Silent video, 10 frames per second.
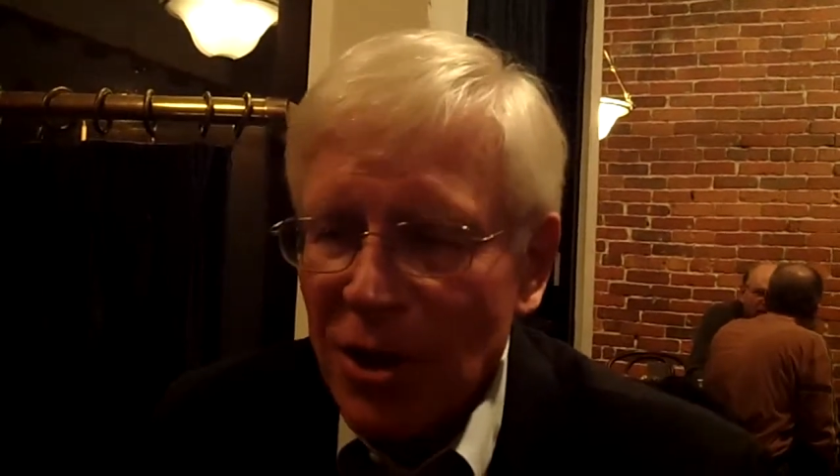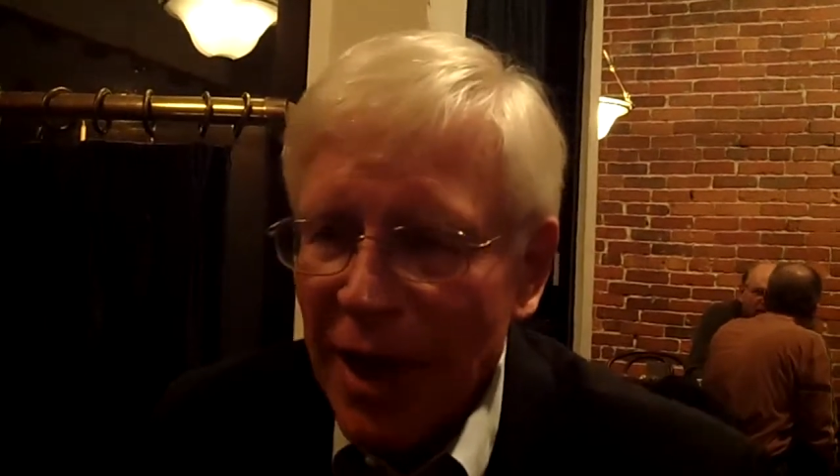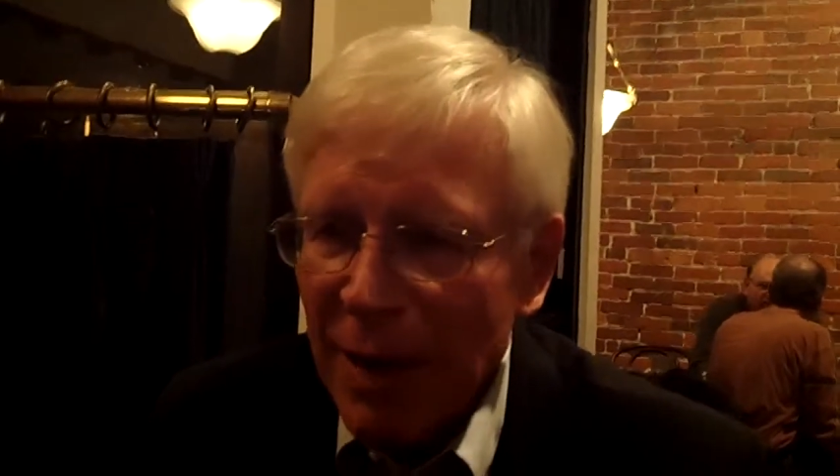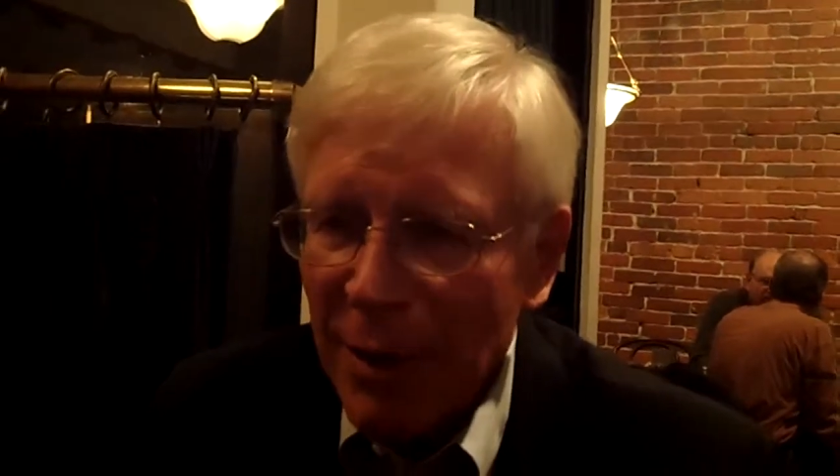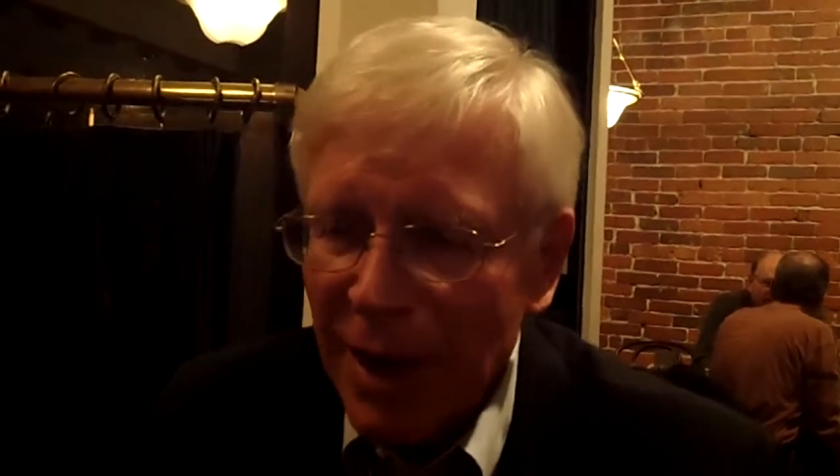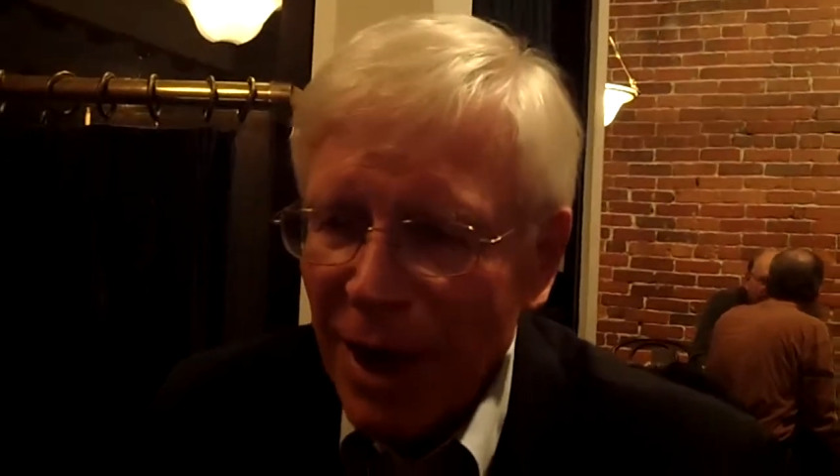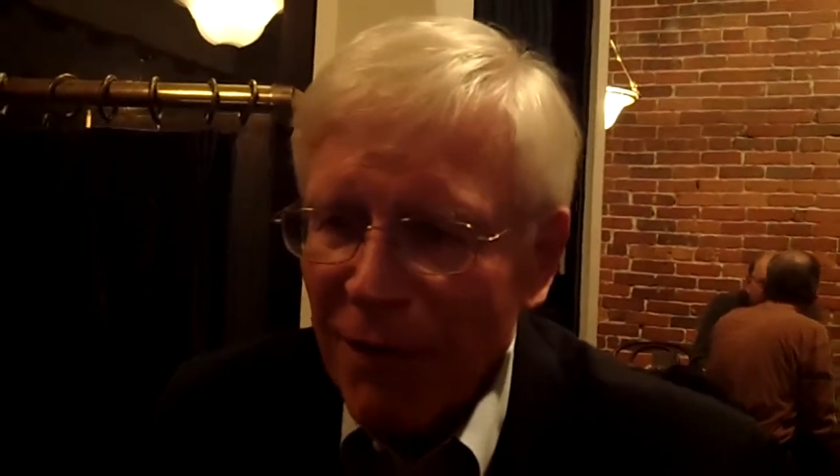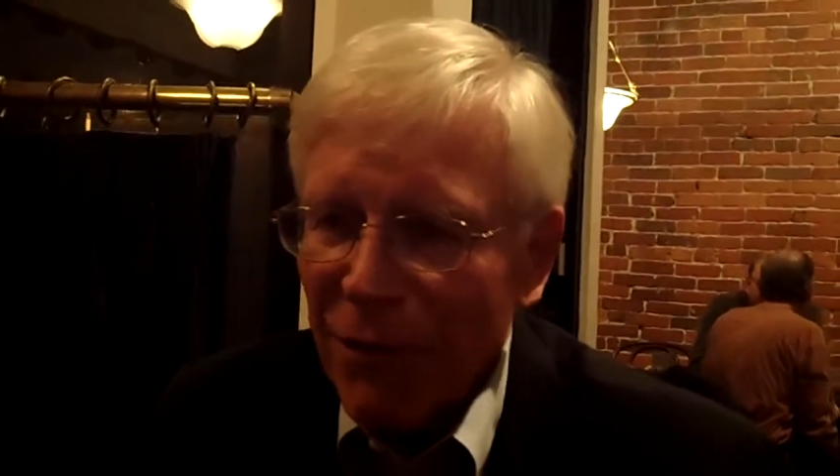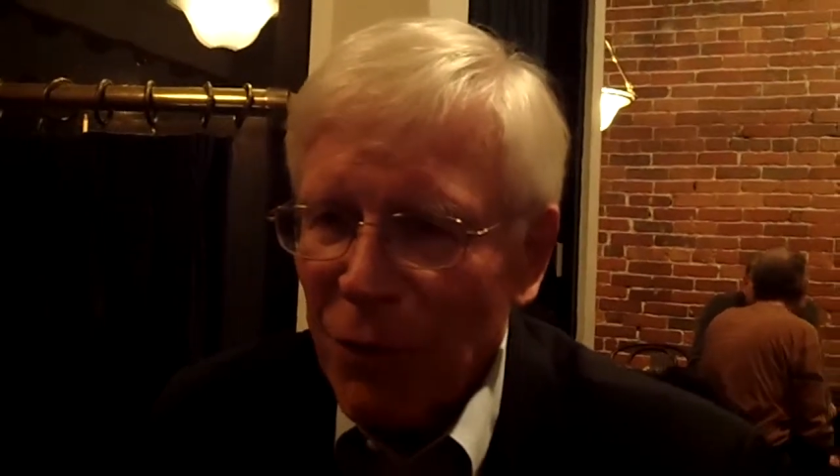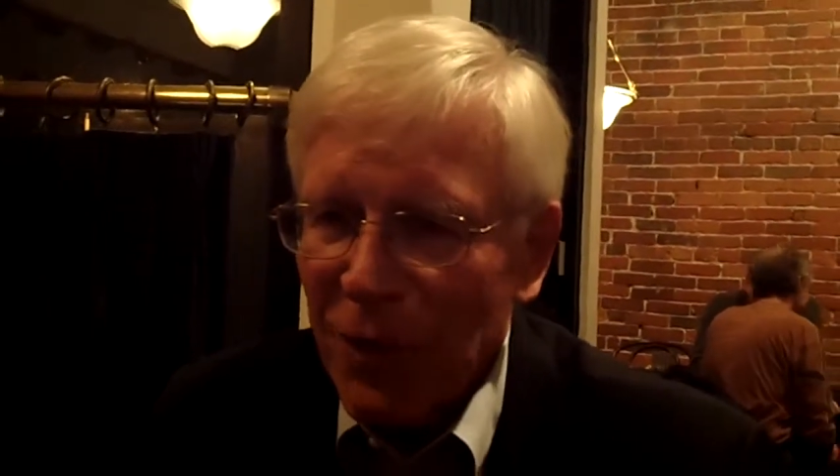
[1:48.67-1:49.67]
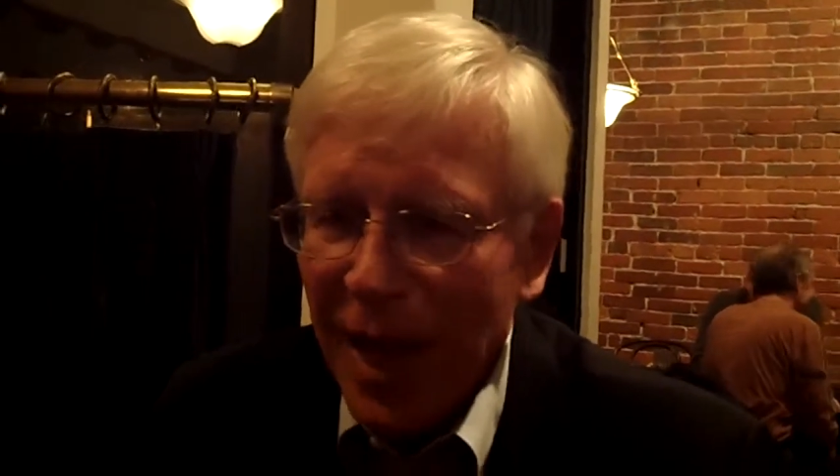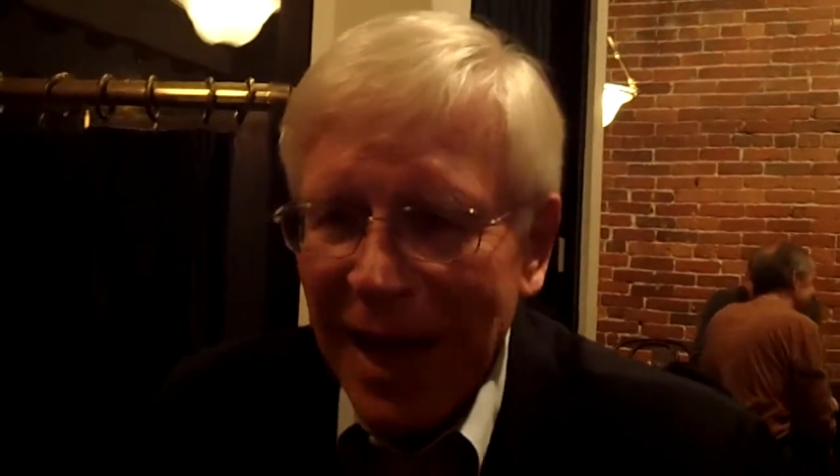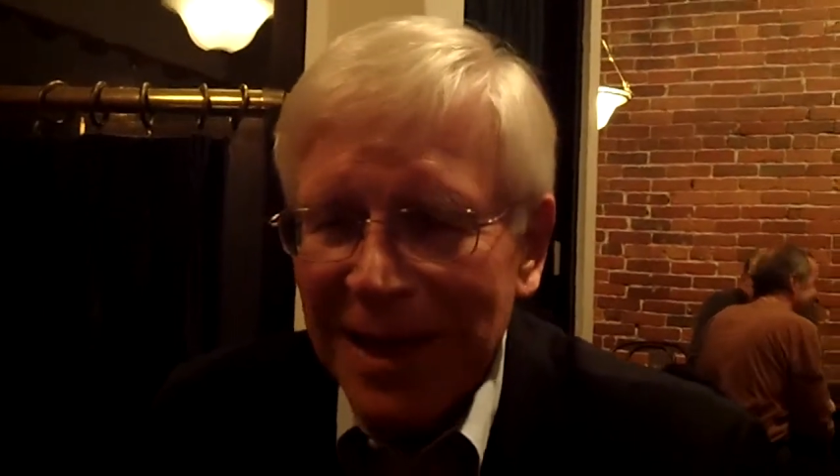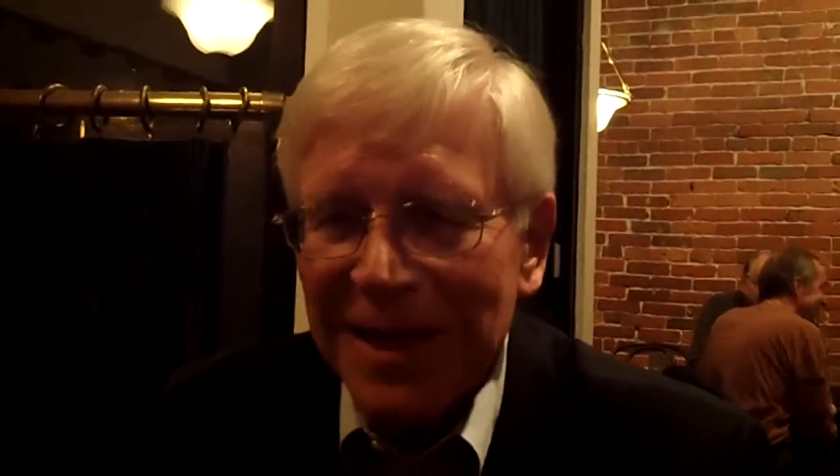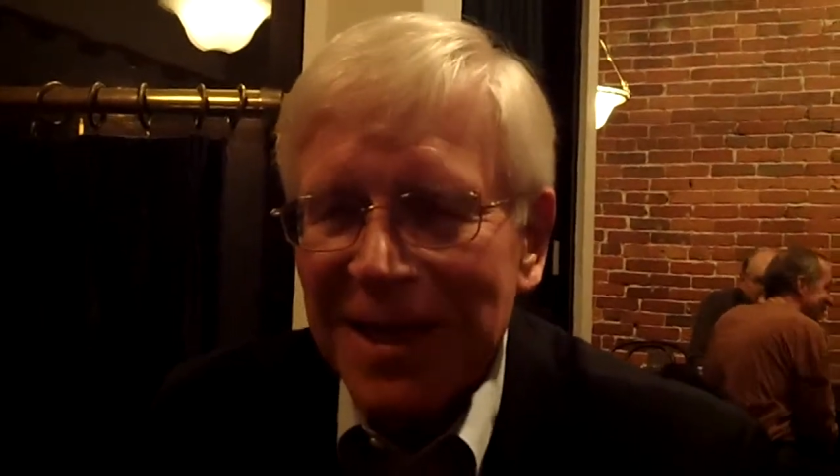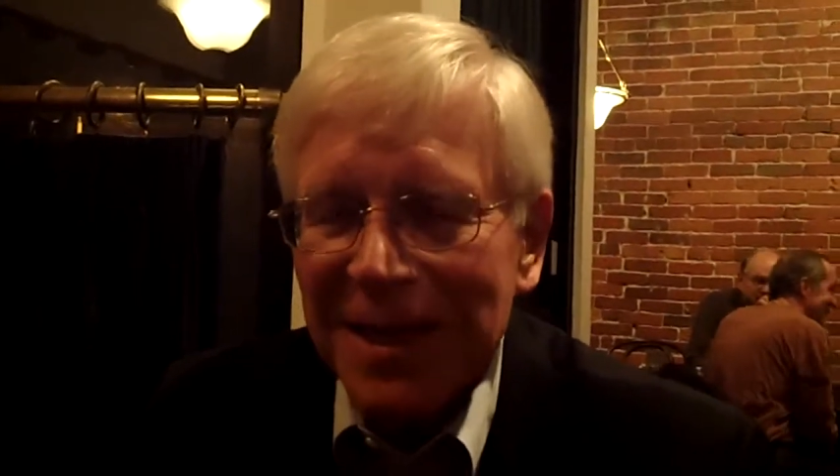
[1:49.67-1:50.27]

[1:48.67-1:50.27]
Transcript: You had to be careful with that.